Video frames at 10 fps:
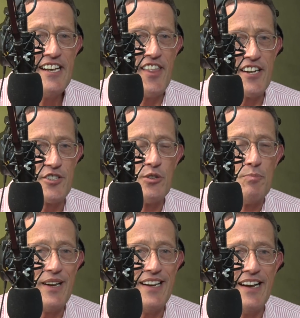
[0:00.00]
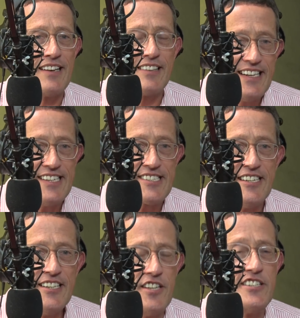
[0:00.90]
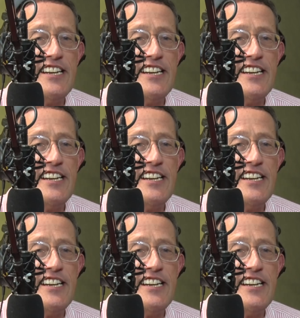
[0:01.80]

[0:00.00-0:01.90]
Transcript: there should be at least the